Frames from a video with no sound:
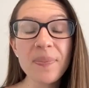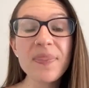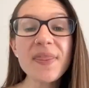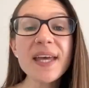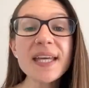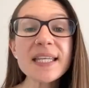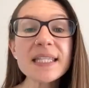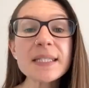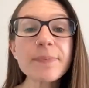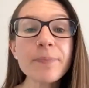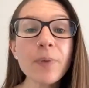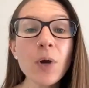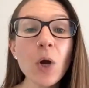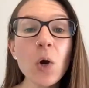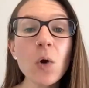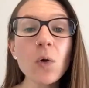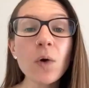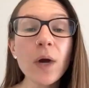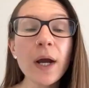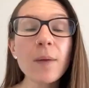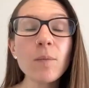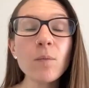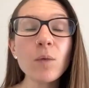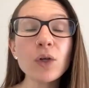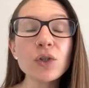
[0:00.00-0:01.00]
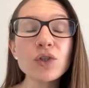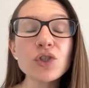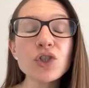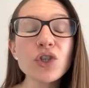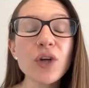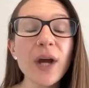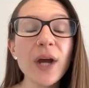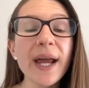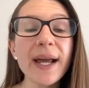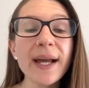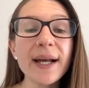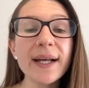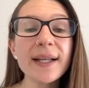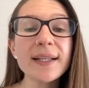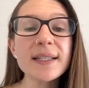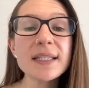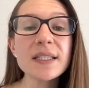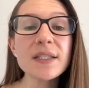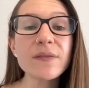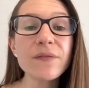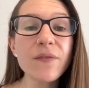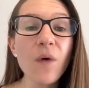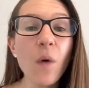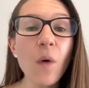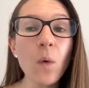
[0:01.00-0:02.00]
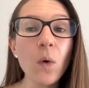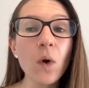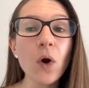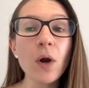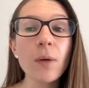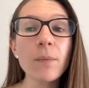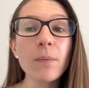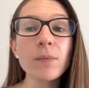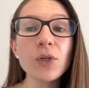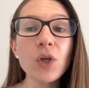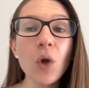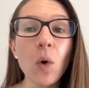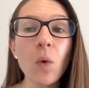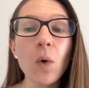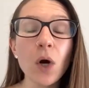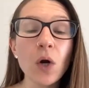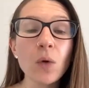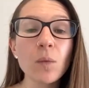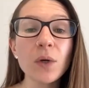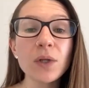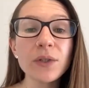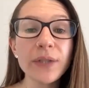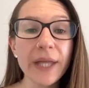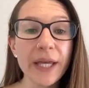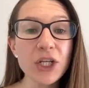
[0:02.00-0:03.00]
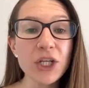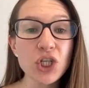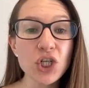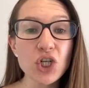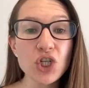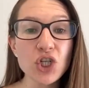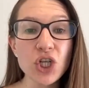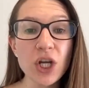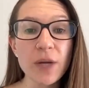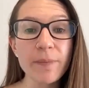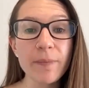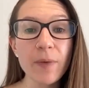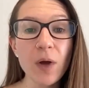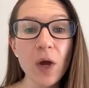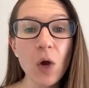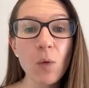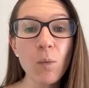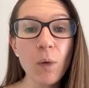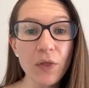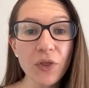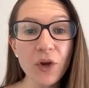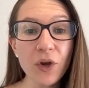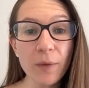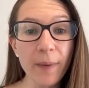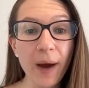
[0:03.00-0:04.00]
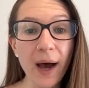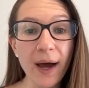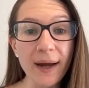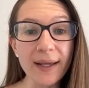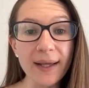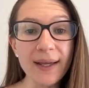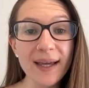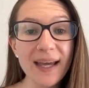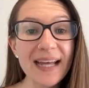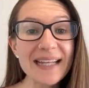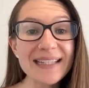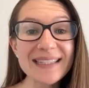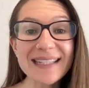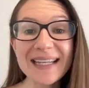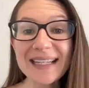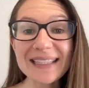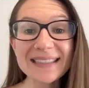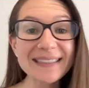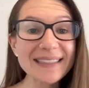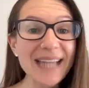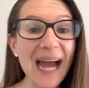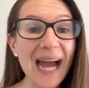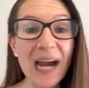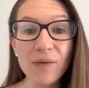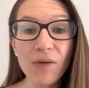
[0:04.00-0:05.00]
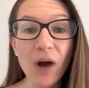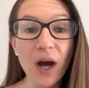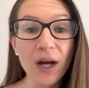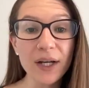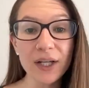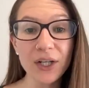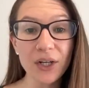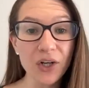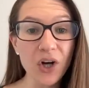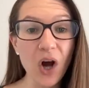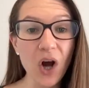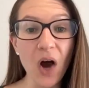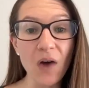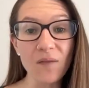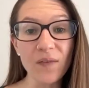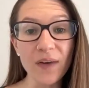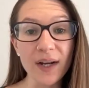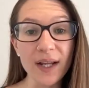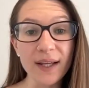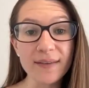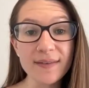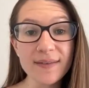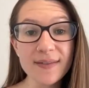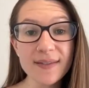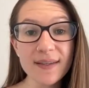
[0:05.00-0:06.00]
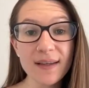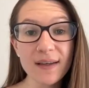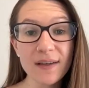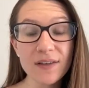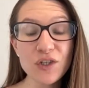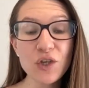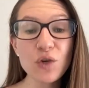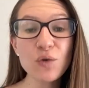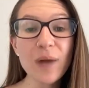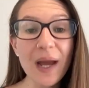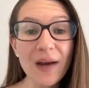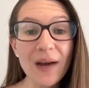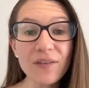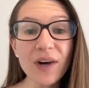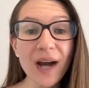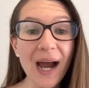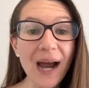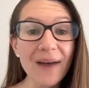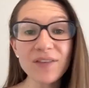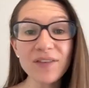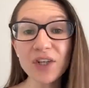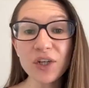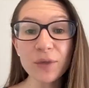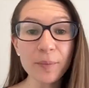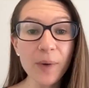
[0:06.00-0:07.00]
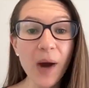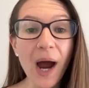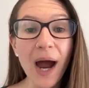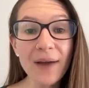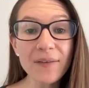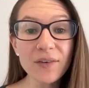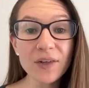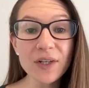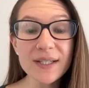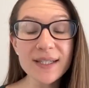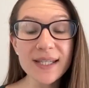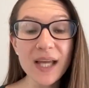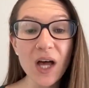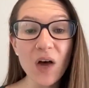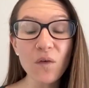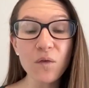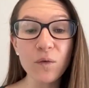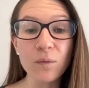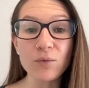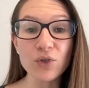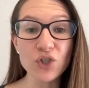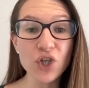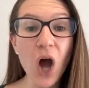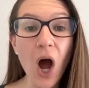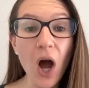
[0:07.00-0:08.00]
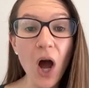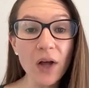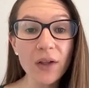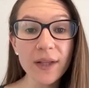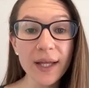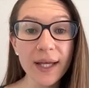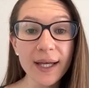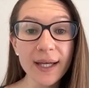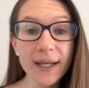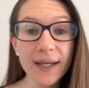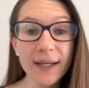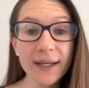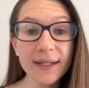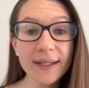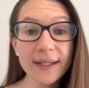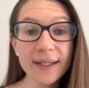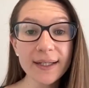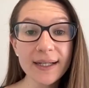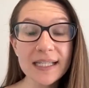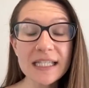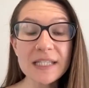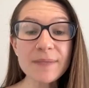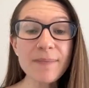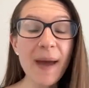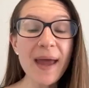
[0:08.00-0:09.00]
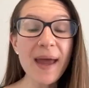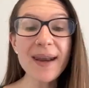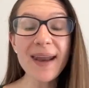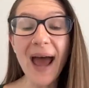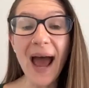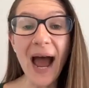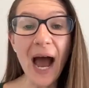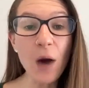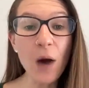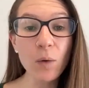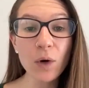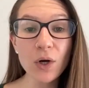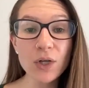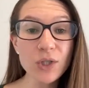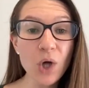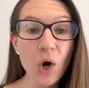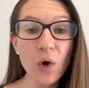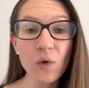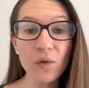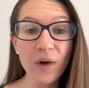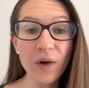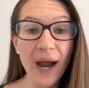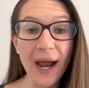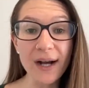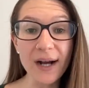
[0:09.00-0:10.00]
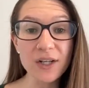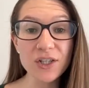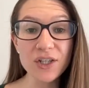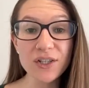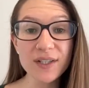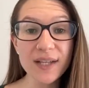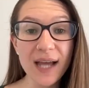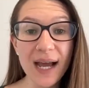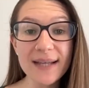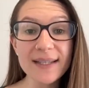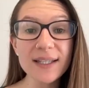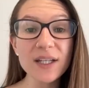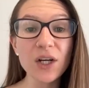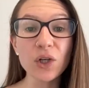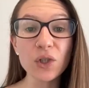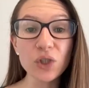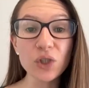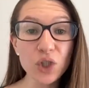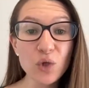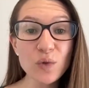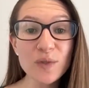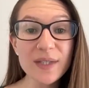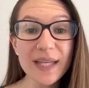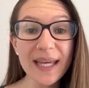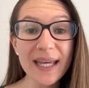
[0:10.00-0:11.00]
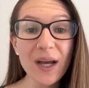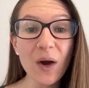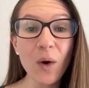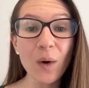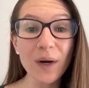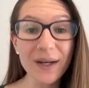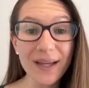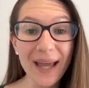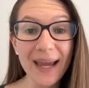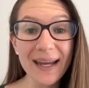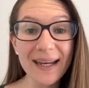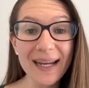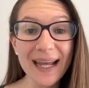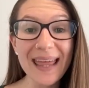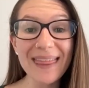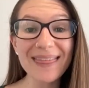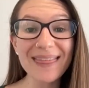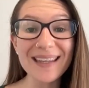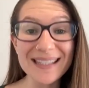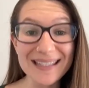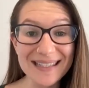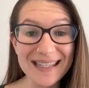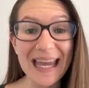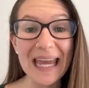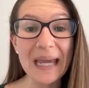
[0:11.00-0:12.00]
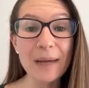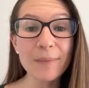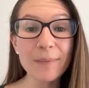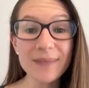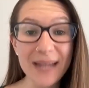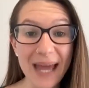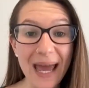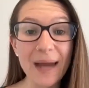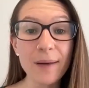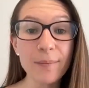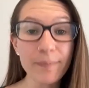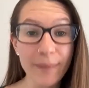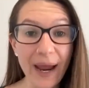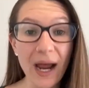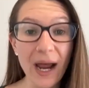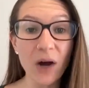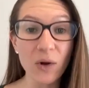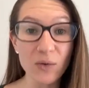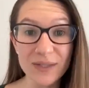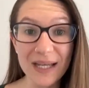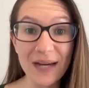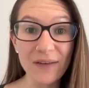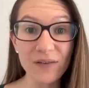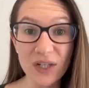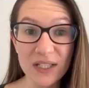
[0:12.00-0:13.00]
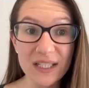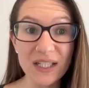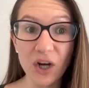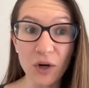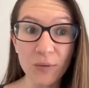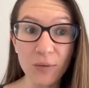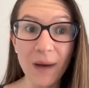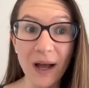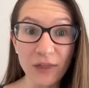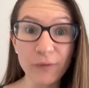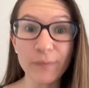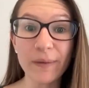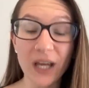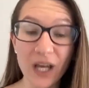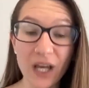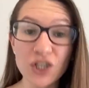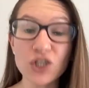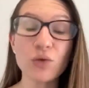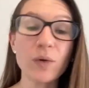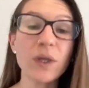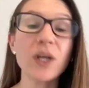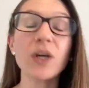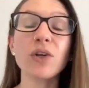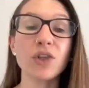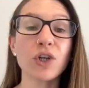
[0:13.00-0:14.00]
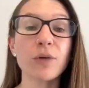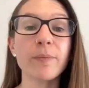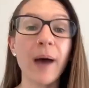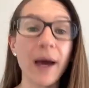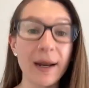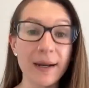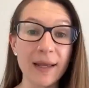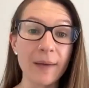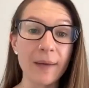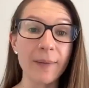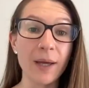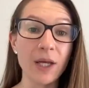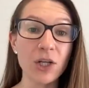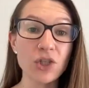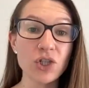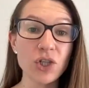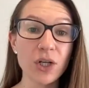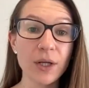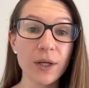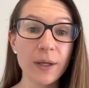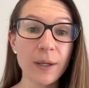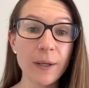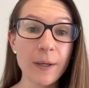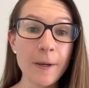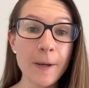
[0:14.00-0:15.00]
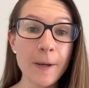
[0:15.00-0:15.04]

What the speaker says: This program will transform your relationship with your body. It's going to skyrocket your confidence. So you never have to deprive yourself from chocolate, spend hours over exercising or losing or gaining the same 10 pounds every single month because you healed your body image.